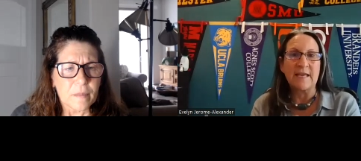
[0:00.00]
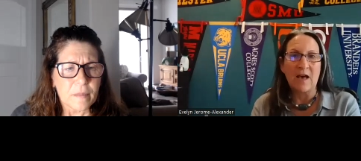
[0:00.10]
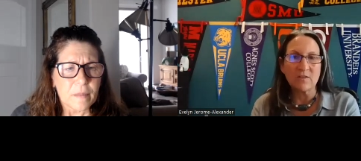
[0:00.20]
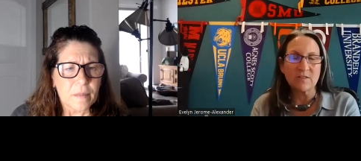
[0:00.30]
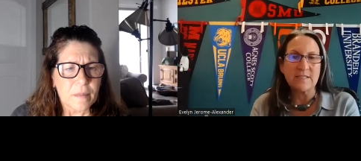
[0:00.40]
Speaker 1: and
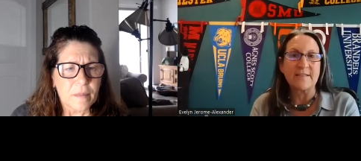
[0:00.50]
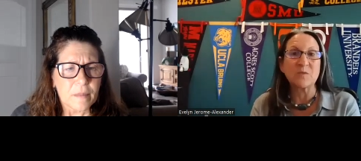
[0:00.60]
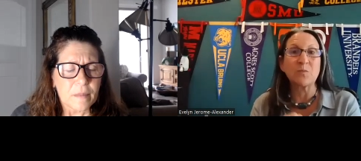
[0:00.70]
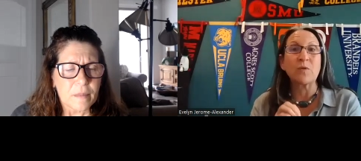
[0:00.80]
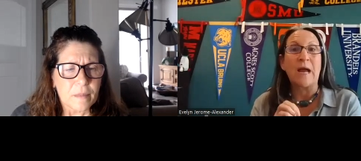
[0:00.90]
Cal
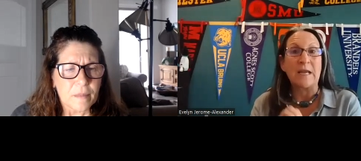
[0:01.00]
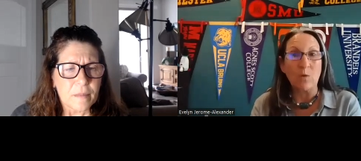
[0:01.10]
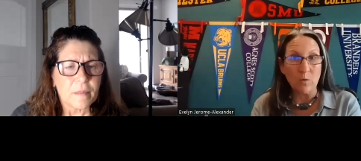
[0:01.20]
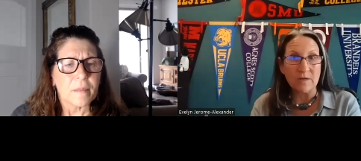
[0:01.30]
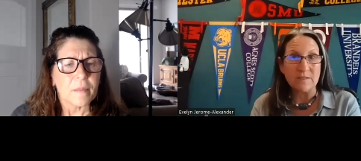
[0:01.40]
States
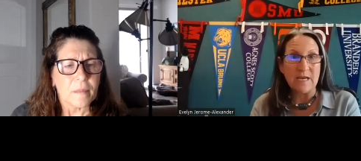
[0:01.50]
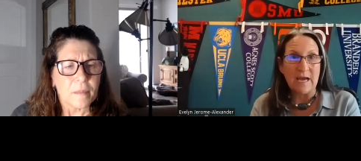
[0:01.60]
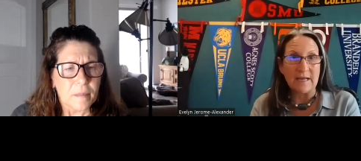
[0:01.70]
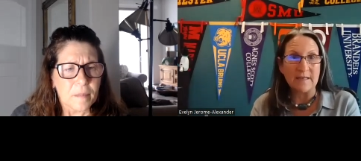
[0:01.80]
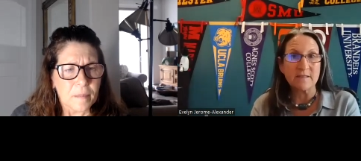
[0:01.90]

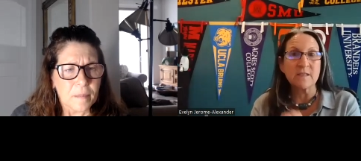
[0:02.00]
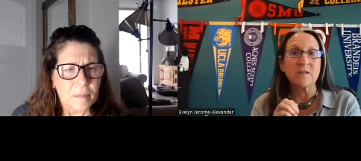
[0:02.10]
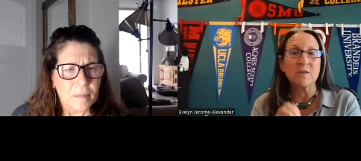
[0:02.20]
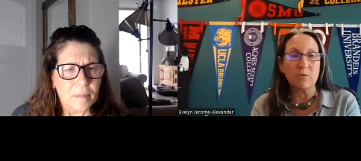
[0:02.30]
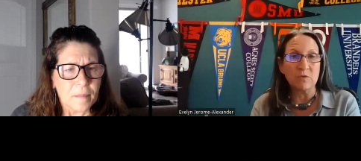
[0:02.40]
prioritize
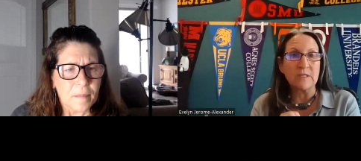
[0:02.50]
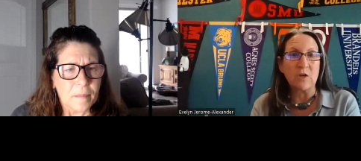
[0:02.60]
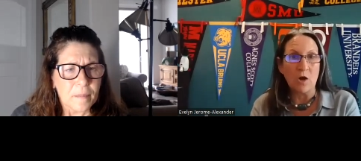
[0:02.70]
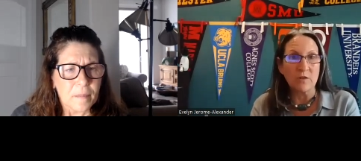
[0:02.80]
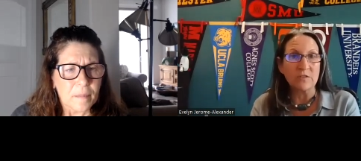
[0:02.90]

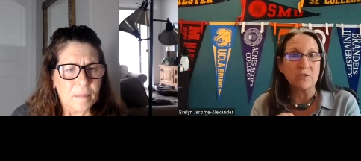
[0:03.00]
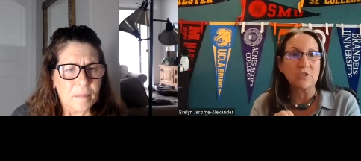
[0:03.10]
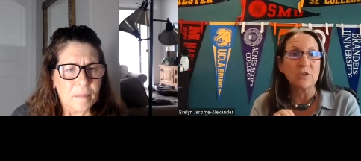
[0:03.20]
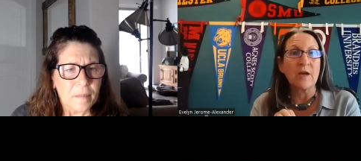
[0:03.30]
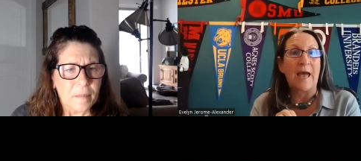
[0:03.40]
community
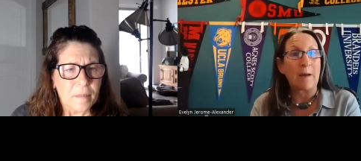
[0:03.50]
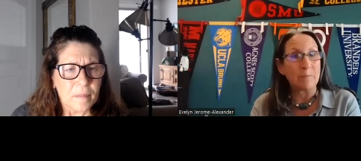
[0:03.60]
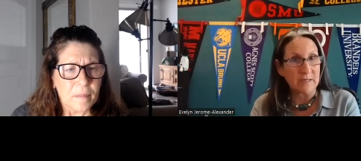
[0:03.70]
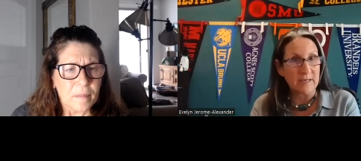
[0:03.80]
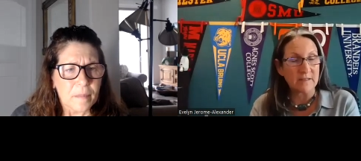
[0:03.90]
college
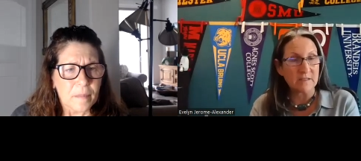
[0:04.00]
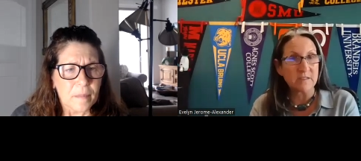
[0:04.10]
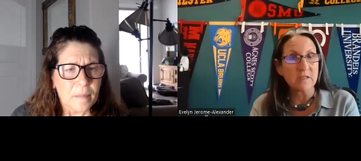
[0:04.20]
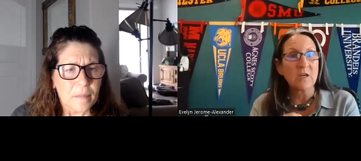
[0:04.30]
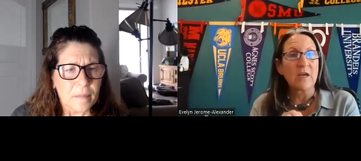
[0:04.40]

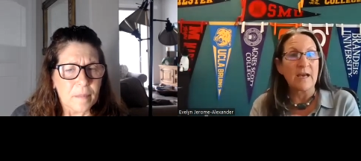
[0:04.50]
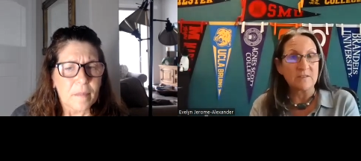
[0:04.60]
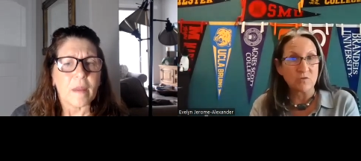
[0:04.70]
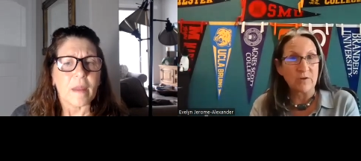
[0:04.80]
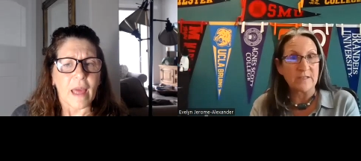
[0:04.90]
applicants
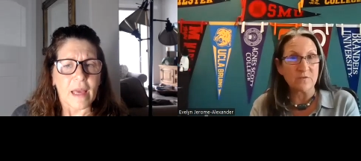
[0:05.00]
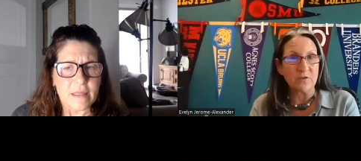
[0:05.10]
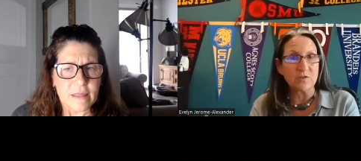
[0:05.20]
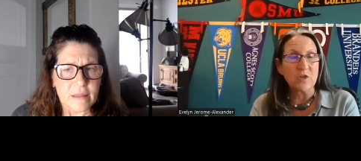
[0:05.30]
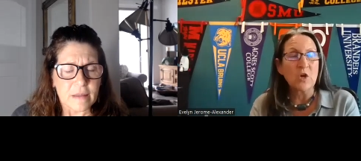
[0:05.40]
as yeah.
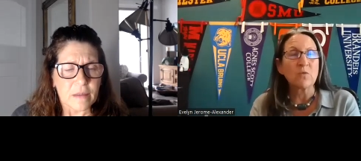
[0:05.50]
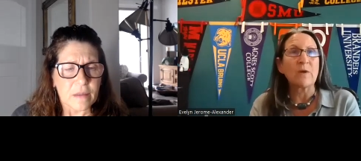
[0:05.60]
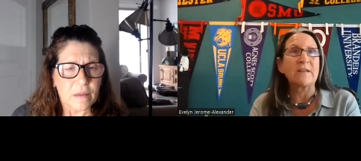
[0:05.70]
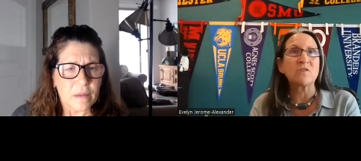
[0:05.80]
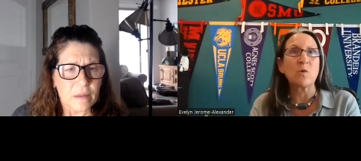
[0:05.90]
transfers,
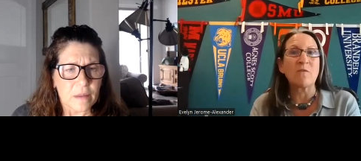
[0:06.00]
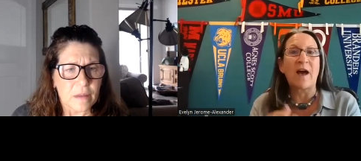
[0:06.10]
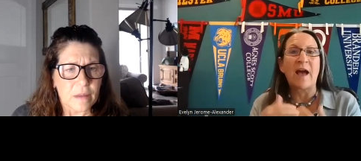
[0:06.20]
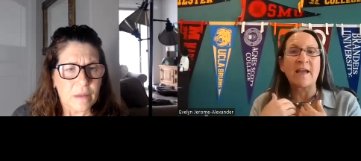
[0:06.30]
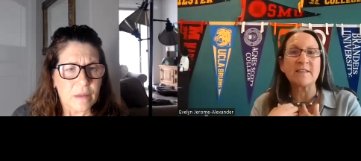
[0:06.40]
right? So
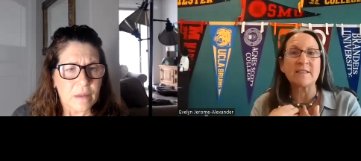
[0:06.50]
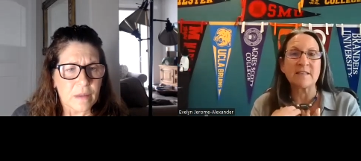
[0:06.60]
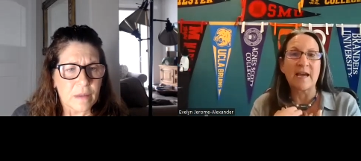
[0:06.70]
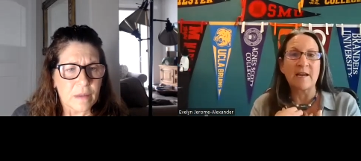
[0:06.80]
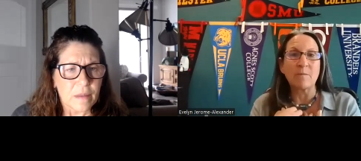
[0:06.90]
if I
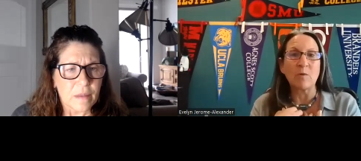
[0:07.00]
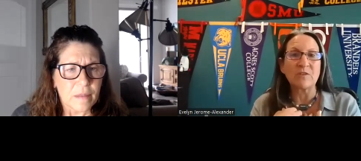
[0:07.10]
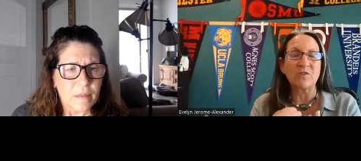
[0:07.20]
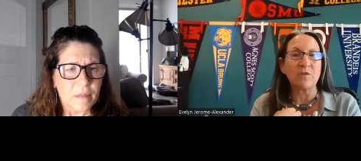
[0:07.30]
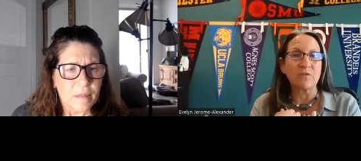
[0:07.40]
decide I'm
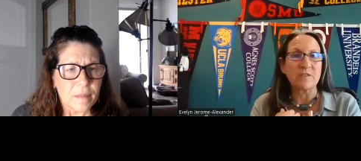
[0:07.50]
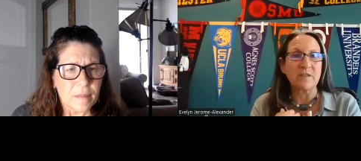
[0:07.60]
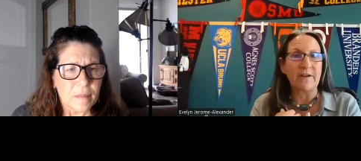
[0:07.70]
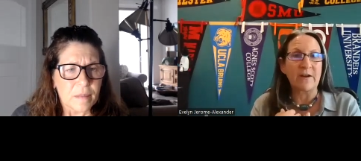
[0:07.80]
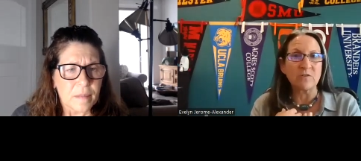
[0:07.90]
going to
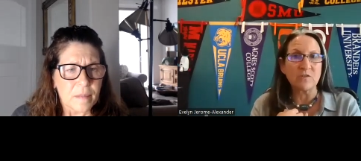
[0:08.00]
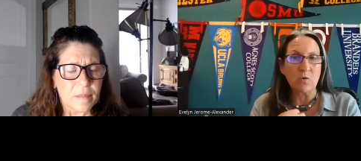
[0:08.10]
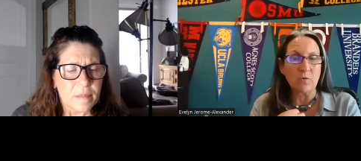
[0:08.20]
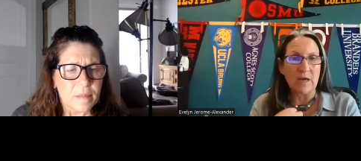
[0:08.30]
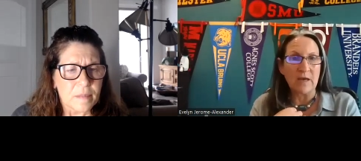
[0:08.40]
University of
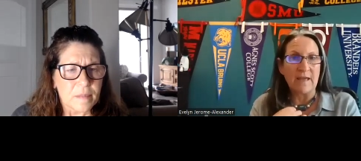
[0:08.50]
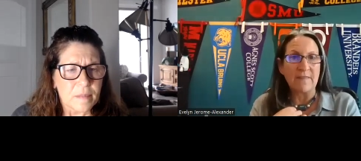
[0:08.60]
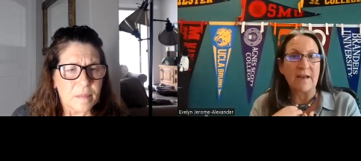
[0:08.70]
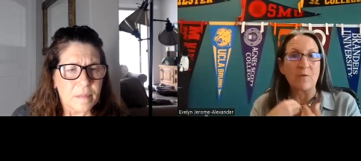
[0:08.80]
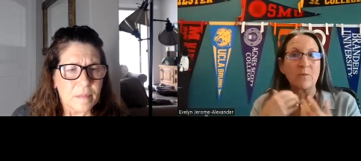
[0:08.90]
Arizona
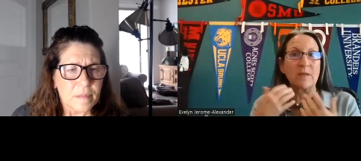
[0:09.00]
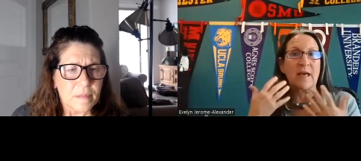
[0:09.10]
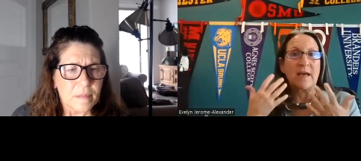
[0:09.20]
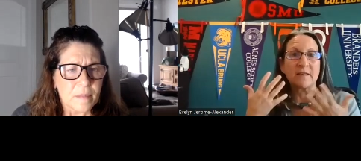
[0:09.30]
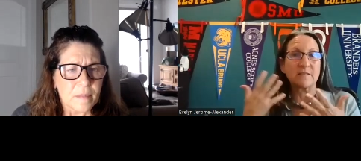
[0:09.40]
and then I
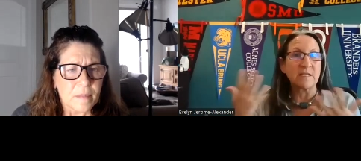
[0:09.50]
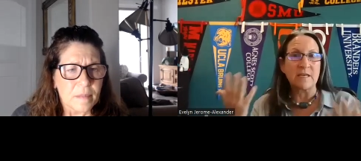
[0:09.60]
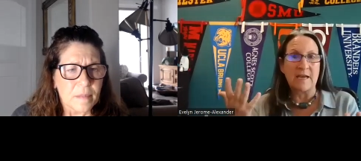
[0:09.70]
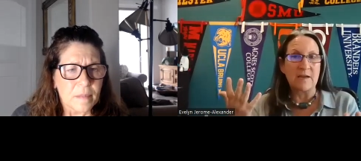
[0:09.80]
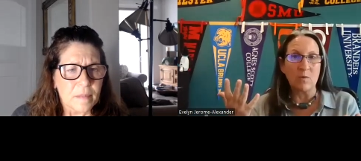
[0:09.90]
realize
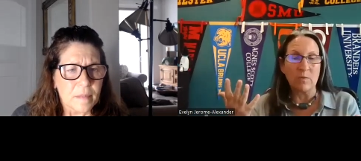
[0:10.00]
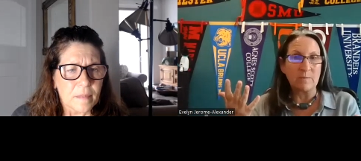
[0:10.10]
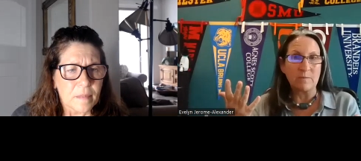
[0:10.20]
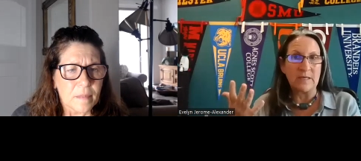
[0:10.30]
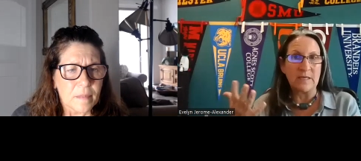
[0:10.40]
I don't
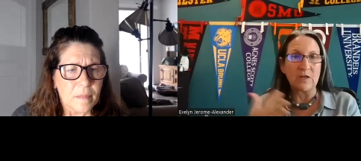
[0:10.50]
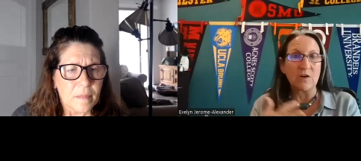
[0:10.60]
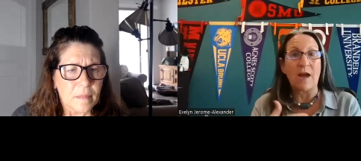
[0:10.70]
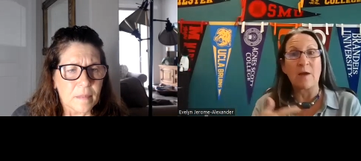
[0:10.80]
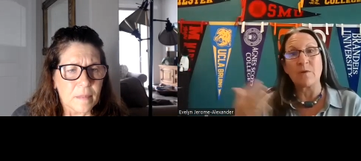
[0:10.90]
want to be
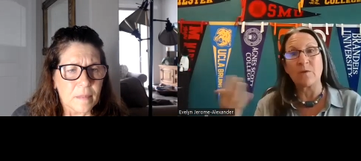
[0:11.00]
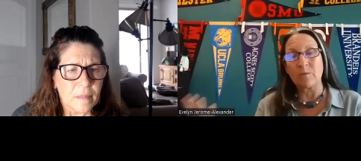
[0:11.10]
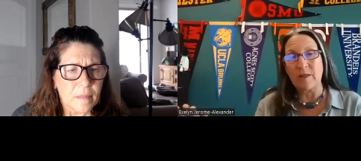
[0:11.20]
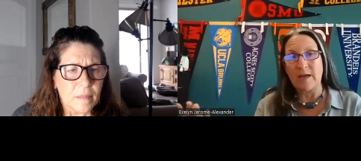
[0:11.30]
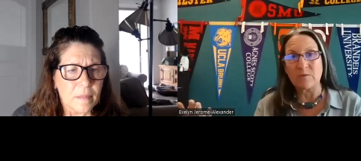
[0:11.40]
here, I want
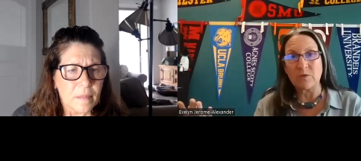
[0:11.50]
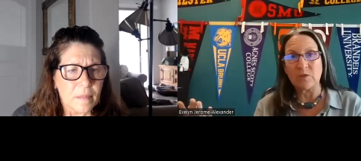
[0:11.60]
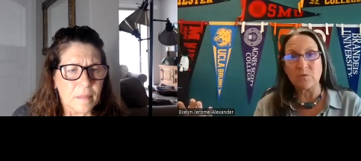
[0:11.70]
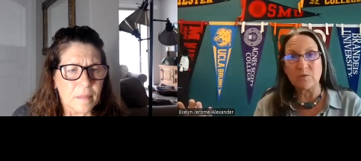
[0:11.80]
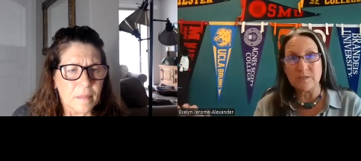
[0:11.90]
to apply to a
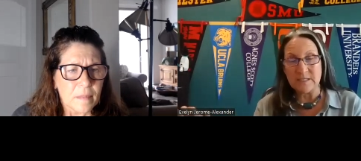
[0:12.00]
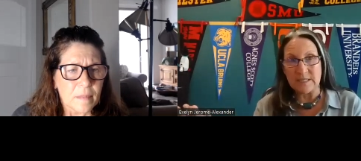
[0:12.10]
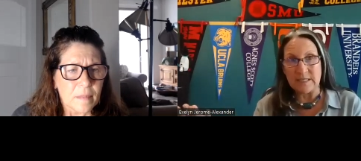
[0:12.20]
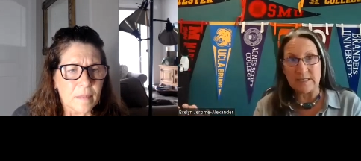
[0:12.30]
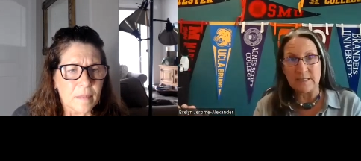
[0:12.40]

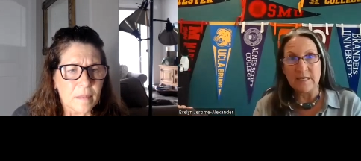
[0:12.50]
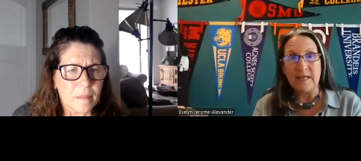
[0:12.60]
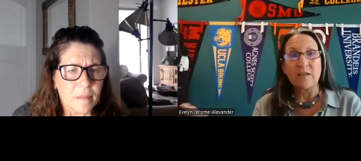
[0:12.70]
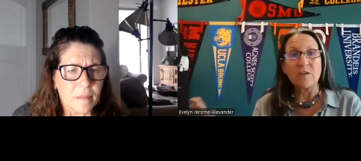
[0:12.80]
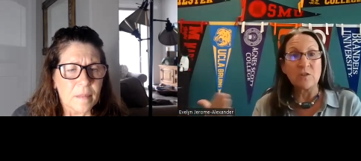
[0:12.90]
UC,